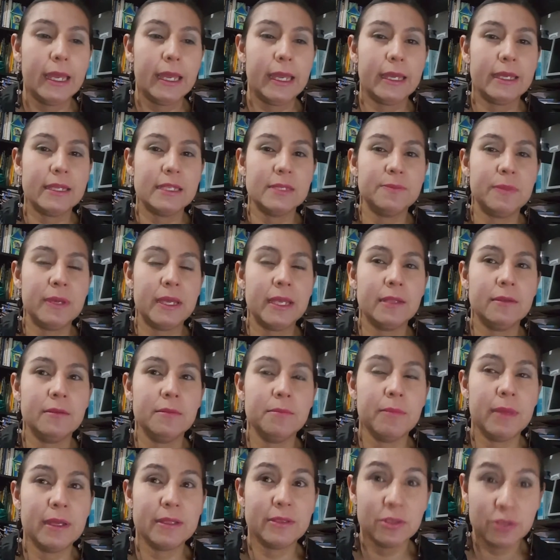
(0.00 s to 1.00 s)
is been
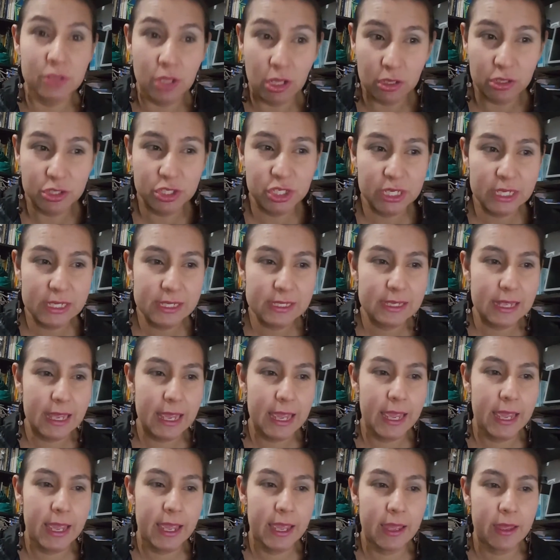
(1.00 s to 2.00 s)
methodologies
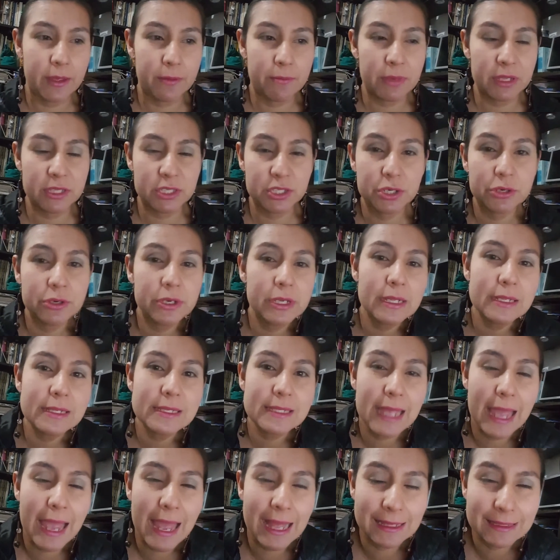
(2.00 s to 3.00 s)
and
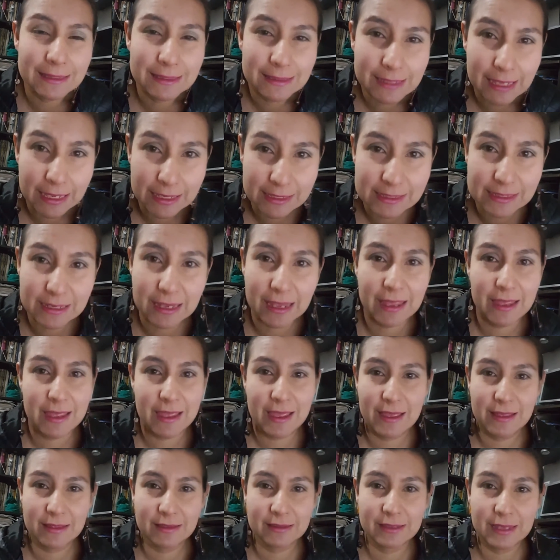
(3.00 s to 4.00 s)
materials and
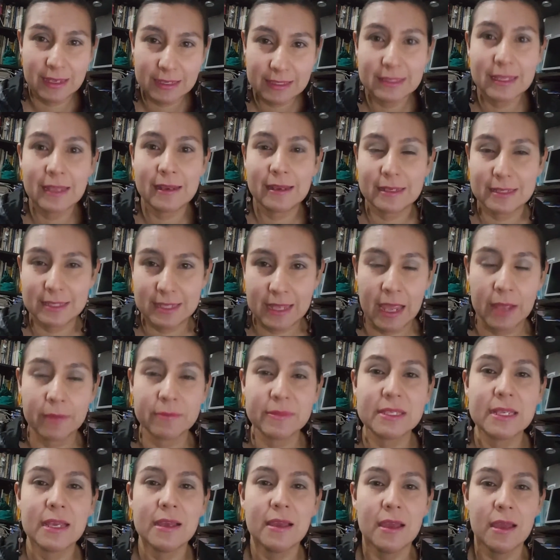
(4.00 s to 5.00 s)
tests and
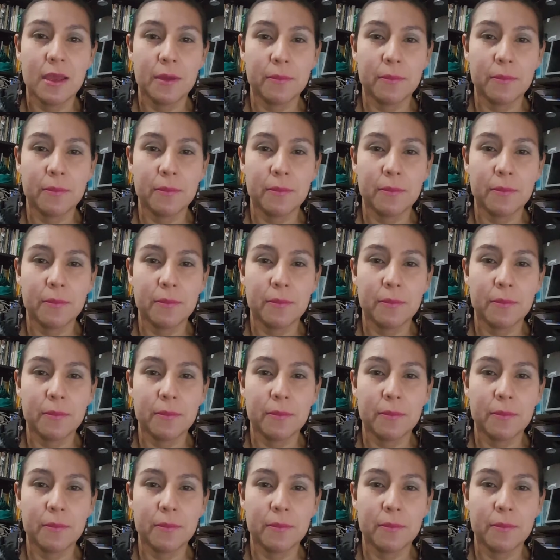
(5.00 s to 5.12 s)
exams,